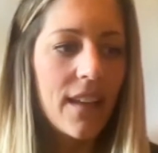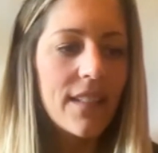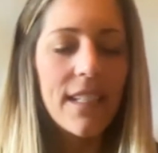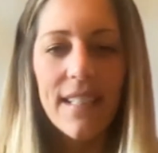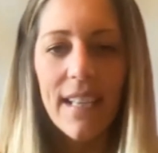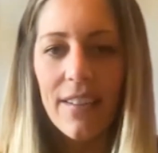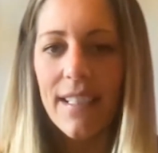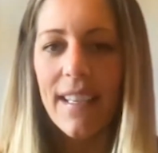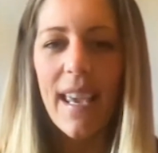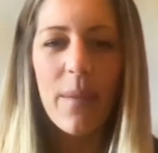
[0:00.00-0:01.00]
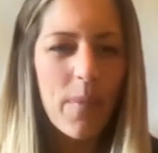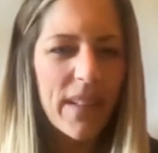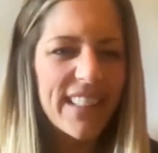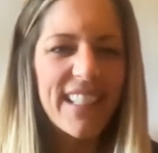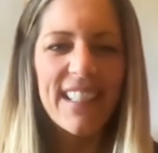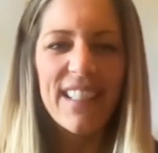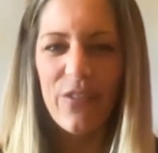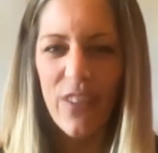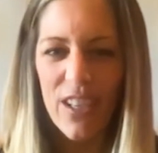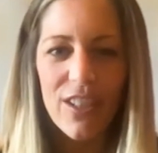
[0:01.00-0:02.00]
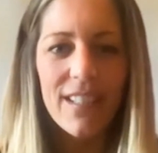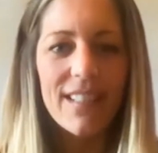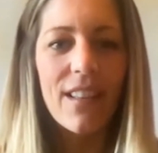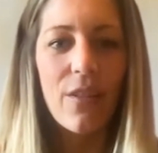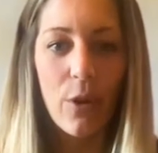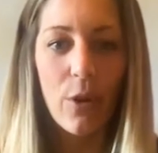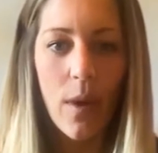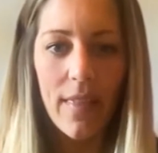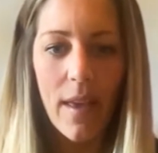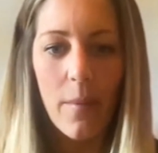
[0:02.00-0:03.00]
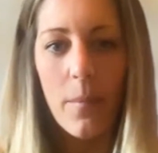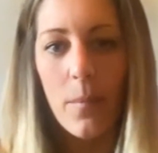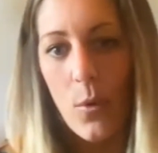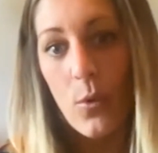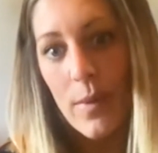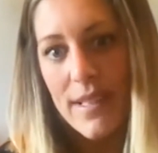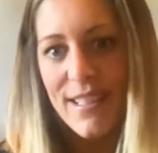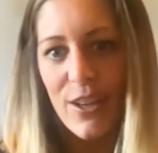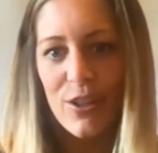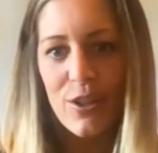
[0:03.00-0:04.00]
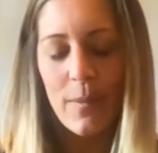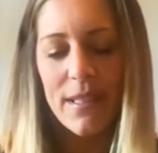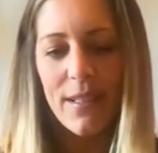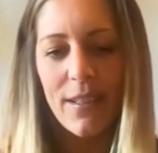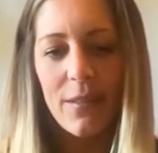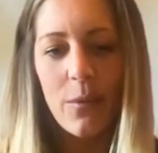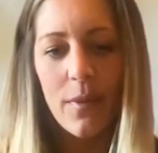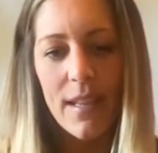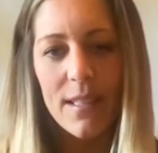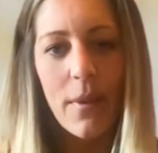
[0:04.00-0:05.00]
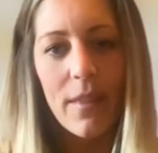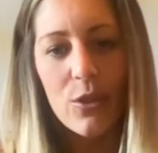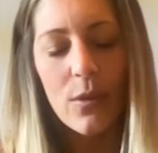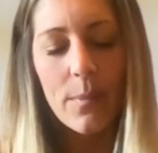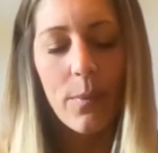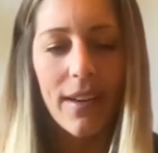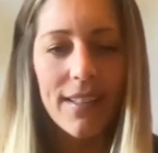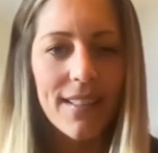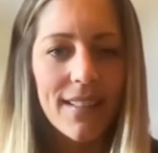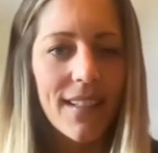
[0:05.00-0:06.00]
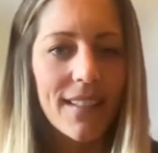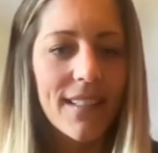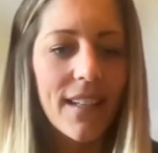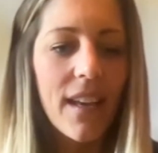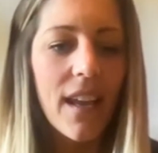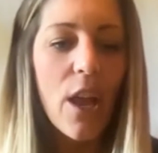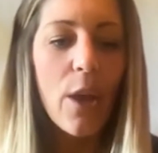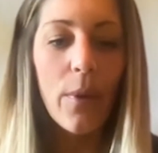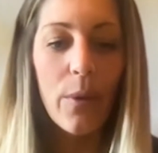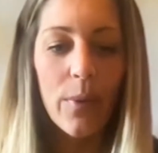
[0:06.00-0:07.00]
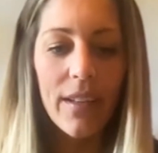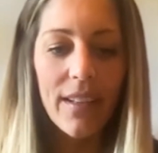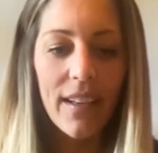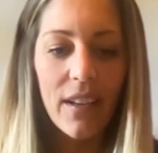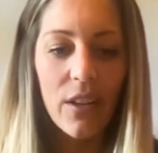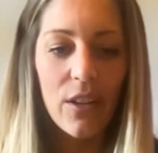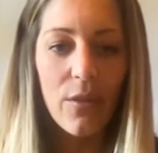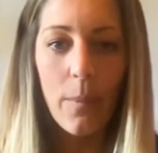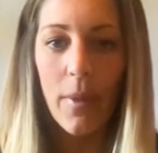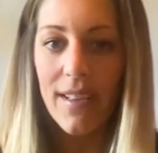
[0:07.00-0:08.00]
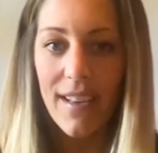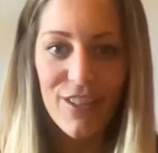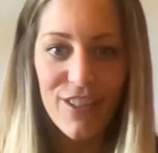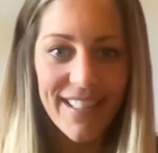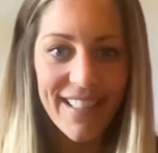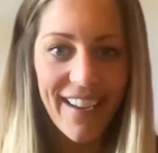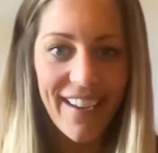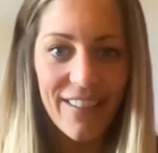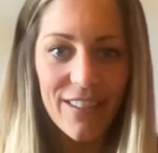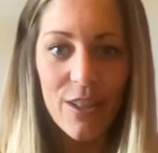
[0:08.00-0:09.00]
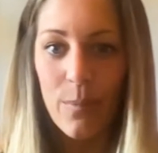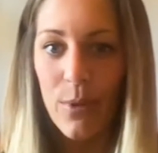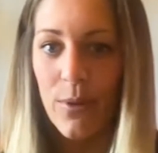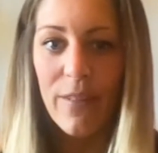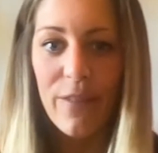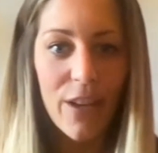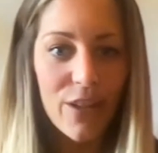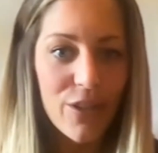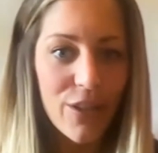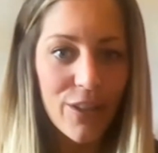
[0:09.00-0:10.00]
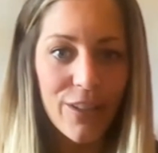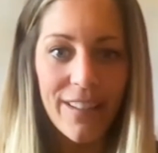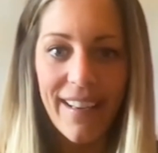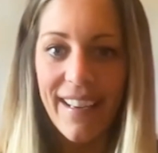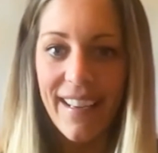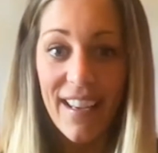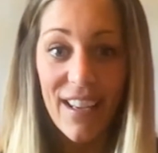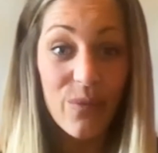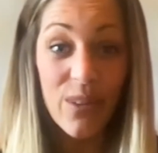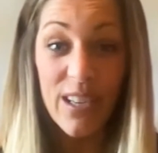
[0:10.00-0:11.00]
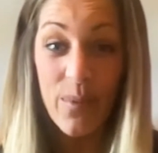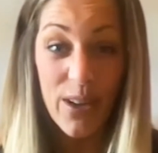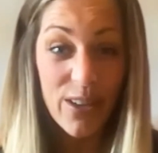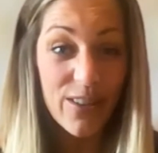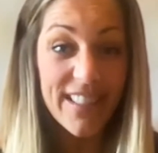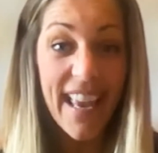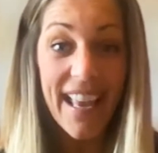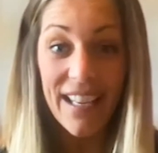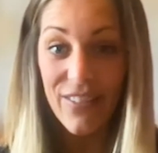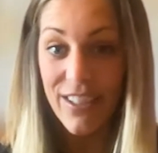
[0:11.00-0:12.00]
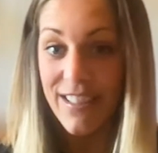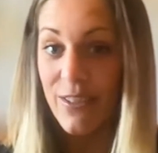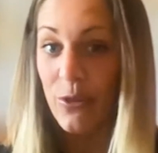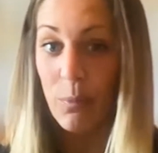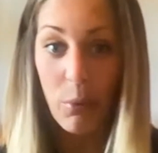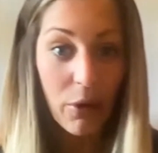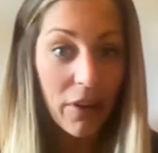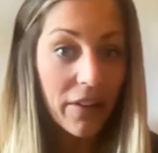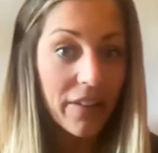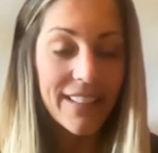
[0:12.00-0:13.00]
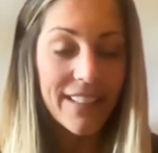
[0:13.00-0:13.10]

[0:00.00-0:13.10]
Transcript: detailed in capabilities and features and that require that more research to be done. That's when the choice paralysis kicks in. But really, you've applied engines now to beauty, fashion. It can really work across any vertical product.